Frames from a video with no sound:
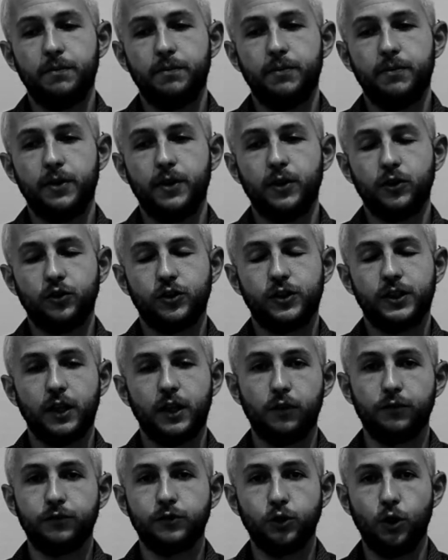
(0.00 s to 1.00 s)
the
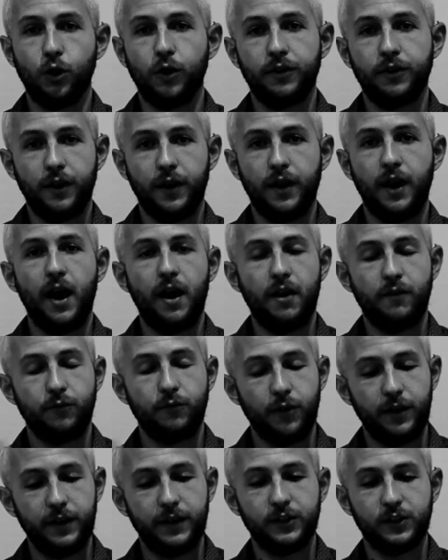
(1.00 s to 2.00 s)
self-talk that I have
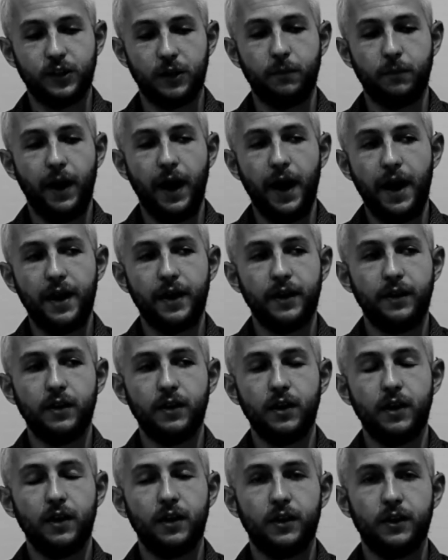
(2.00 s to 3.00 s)
running inside my head
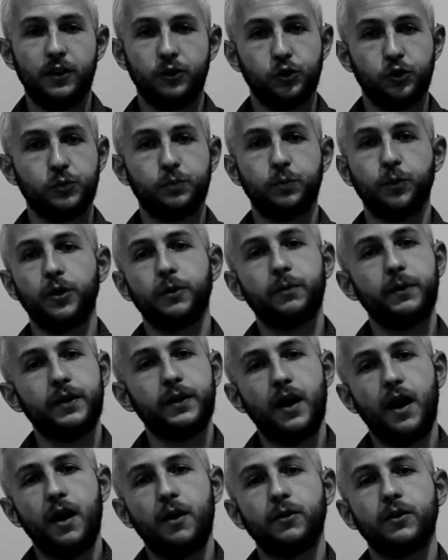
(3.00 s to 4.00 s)
is just putting me
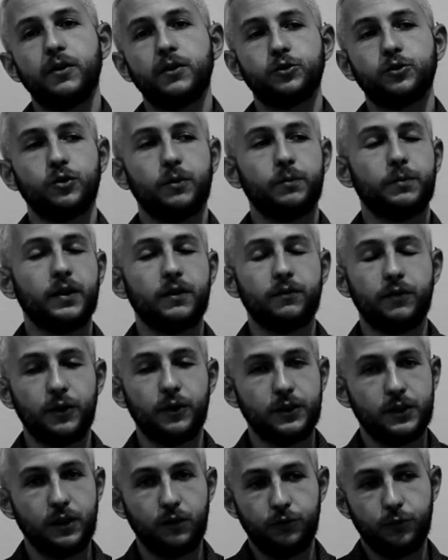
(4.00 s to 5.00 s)
down. So I'm being very
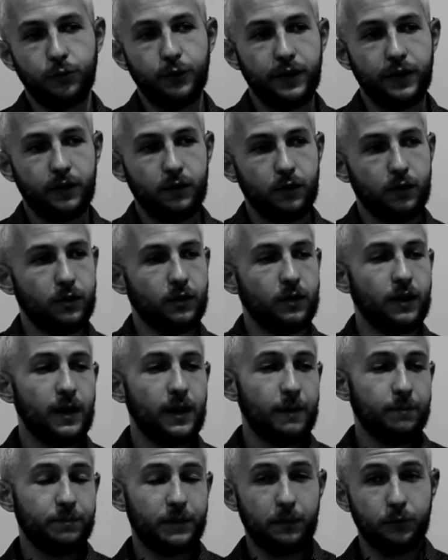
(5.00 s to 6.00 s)
self-critical.
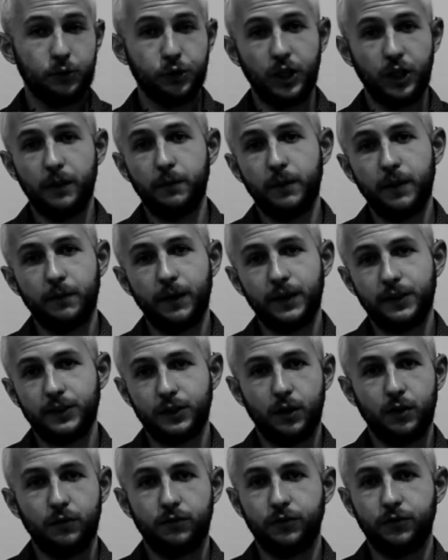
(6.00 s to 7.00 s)
I'm shaming
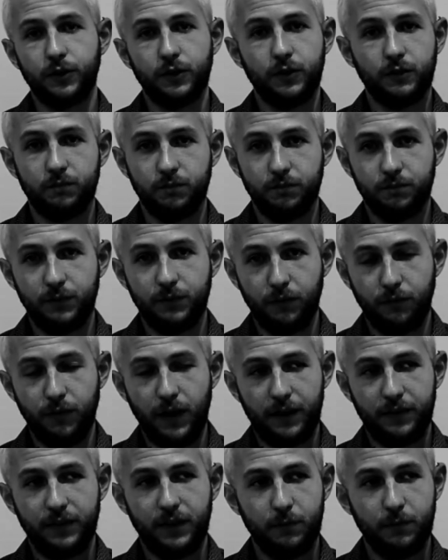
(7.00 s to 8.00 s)
myself for the fact
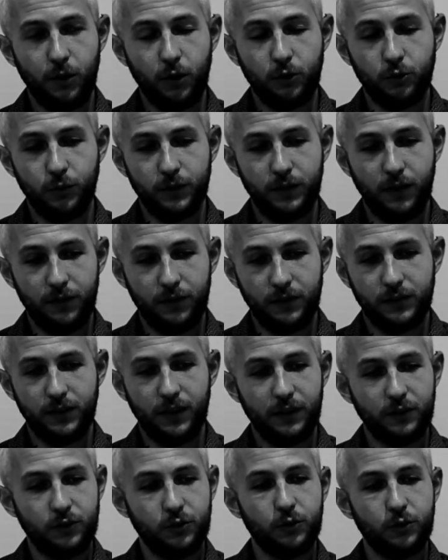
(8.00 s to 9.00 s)
that I'm not doing the things that I
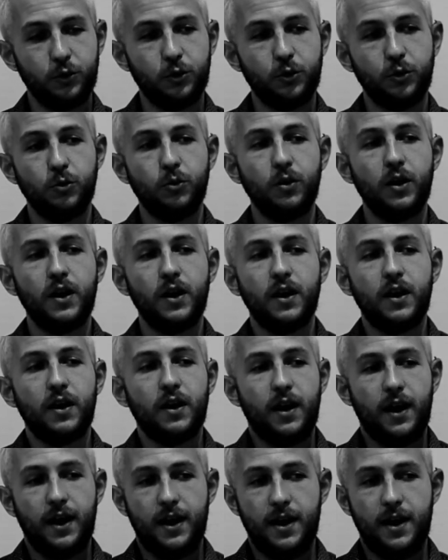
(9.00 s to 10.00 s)
need to do,
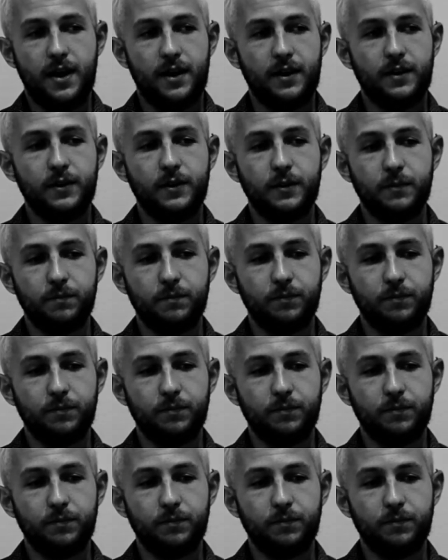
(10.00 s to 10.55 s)
and